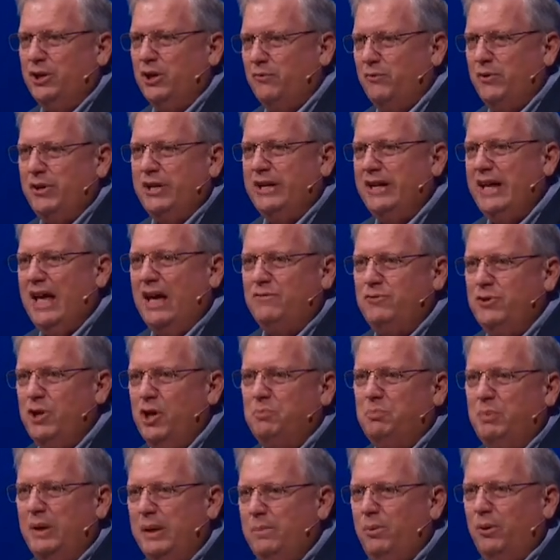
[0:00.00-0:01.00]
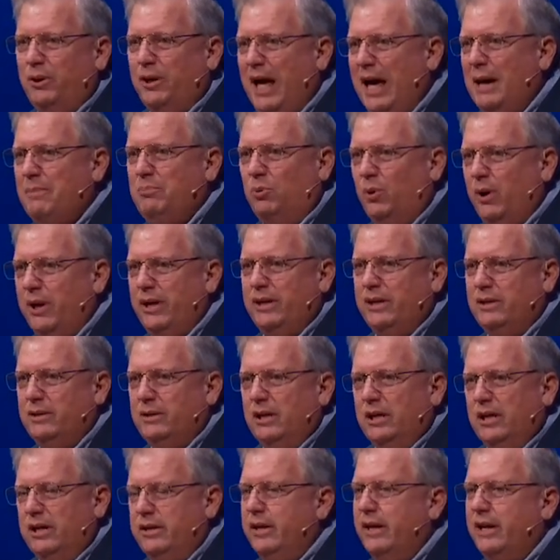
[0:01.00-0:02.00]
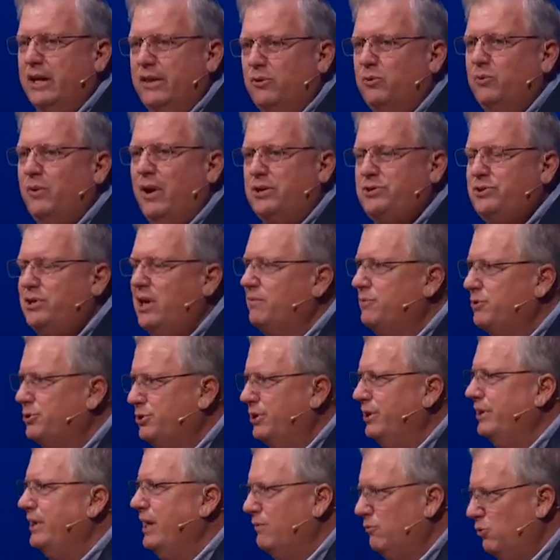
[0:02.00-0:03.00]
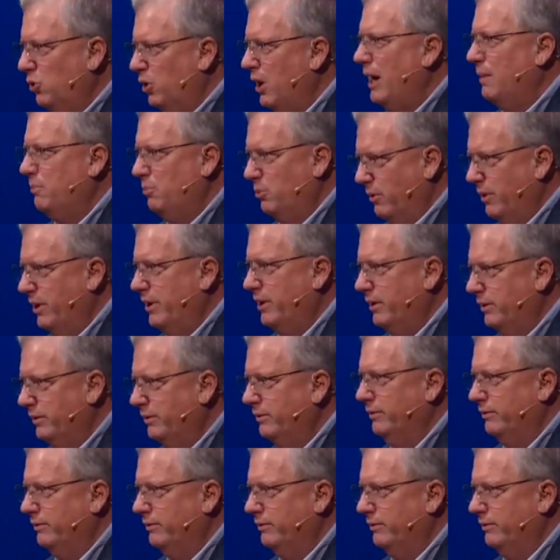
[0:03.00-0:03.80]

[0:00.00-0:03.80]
If we didn't have young people to operate it, none of the rest of us could ever operate it.